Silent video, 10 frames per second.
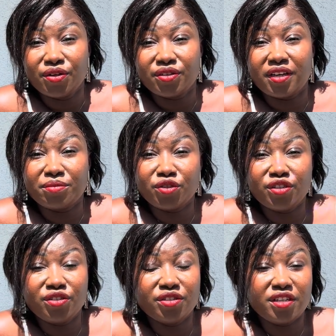So I'm
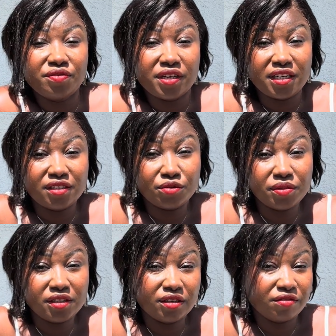going to give you a little
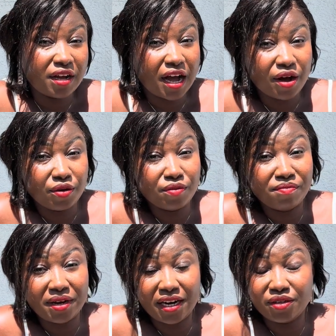bit of how
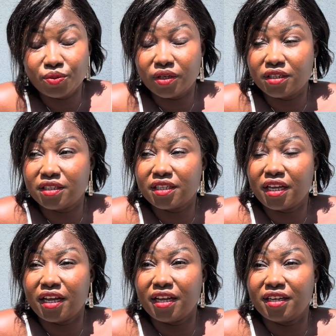mine was
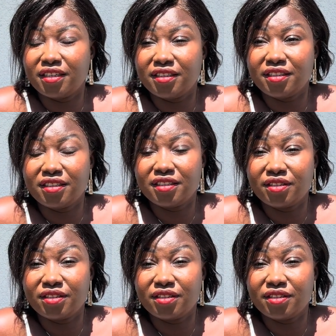and